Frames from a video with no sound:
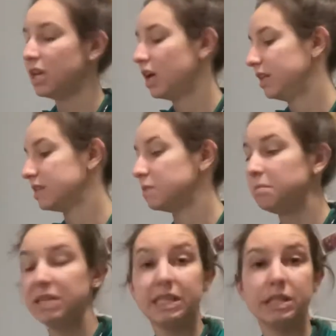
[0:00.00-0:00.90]
This would
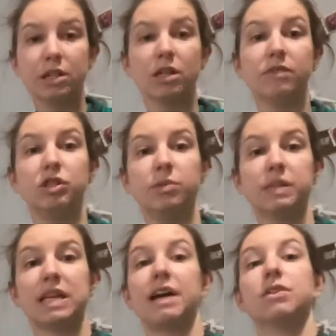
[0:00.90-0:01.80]
be easier if she
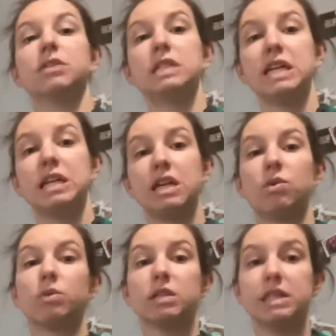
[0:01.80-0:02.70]
was either standing
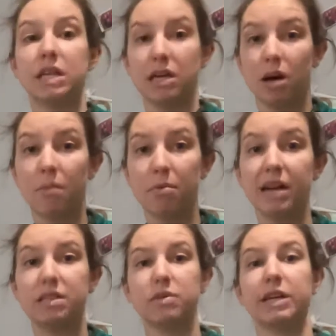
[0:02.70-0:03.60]
or sitting
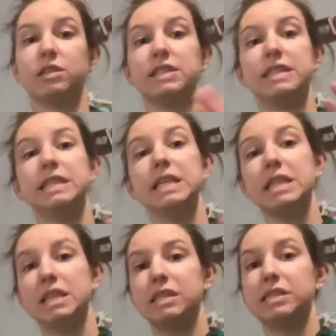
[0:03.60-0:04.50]
upright so I could see
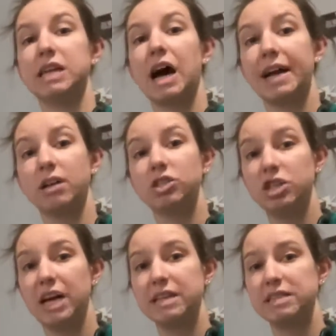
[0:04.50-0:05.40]
the entire
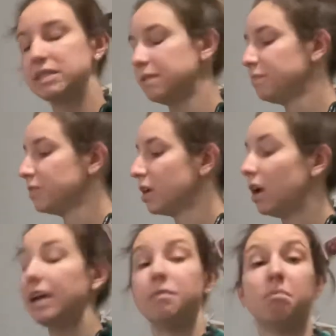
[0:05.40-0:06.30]
chest
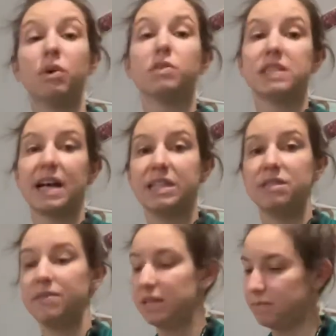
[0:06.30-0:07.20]
and both sides
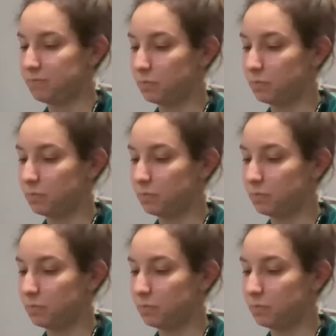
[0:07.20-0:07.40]
of it.